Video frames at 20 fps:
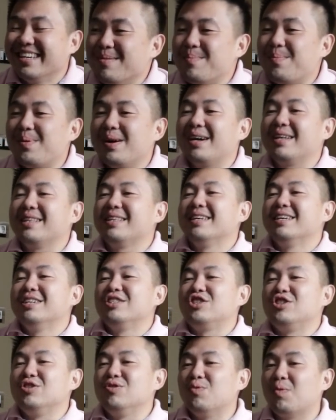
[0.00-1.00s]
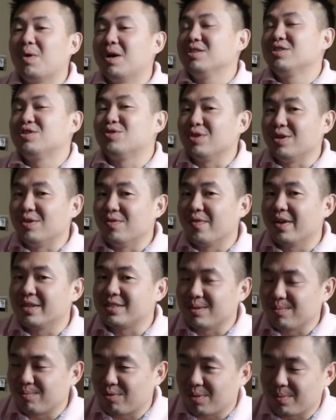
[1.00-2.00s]
but she wants to invest
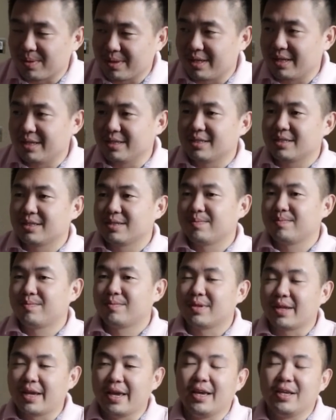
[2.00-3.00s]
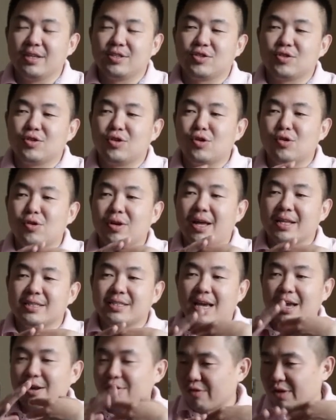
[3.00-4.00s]
in properties. Okay, so let's
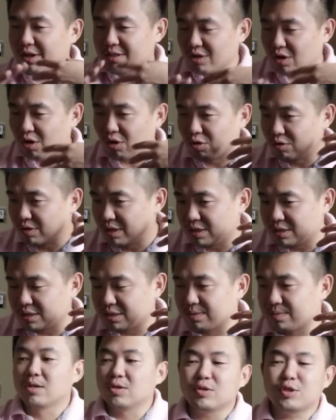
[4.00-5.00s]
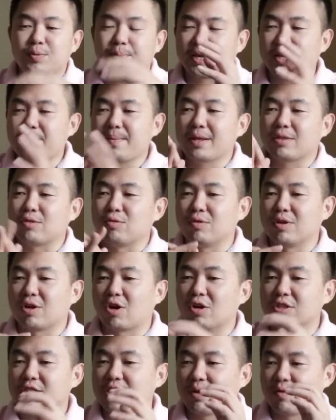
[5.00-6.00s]
address all this. So speaking back to the
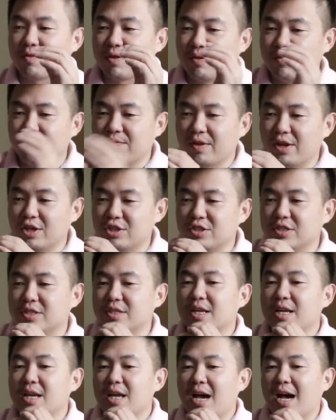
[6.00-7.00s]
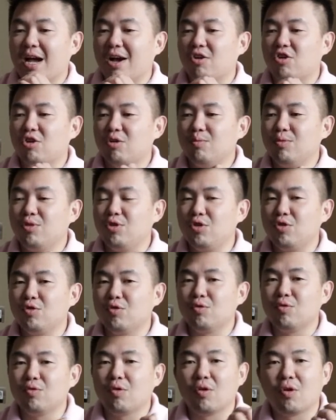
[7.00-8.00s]
concept of inflation, I hope
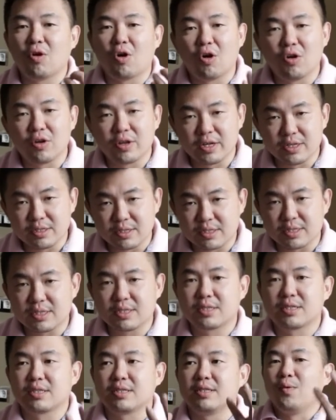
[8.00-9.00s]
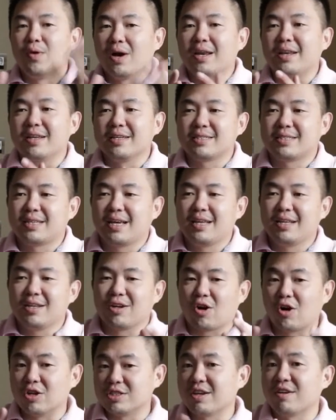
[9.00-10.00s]
new audiences will understand the
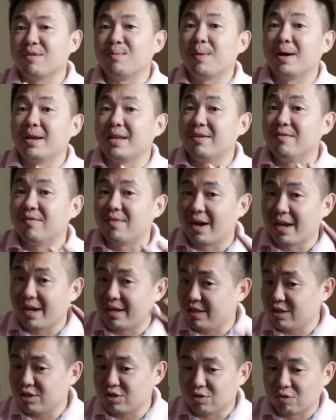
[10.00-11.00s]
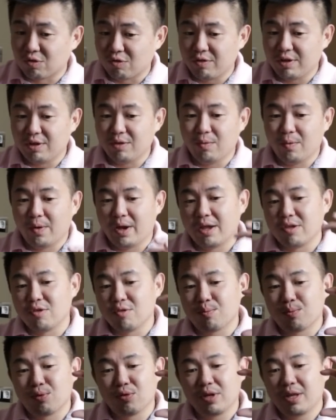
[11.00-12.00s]
concept of money via this story where you
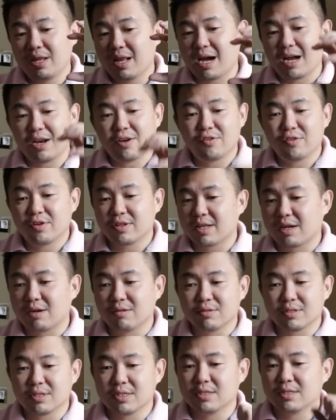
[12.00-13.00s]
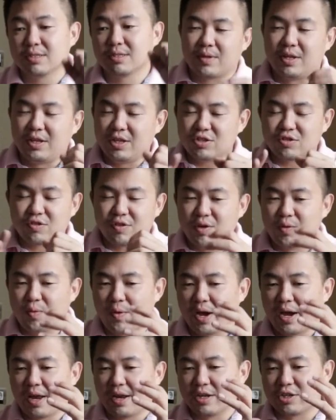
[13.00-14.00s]
put in 100,000. In this story
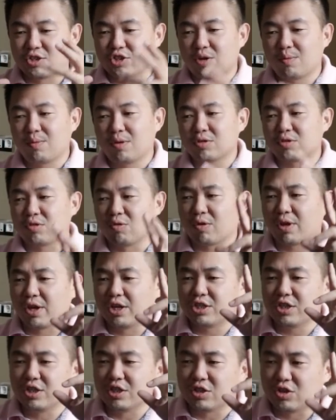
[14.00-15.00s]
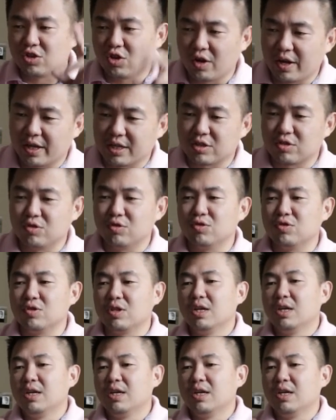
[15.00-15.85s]
where the Shoplot's location is not as good,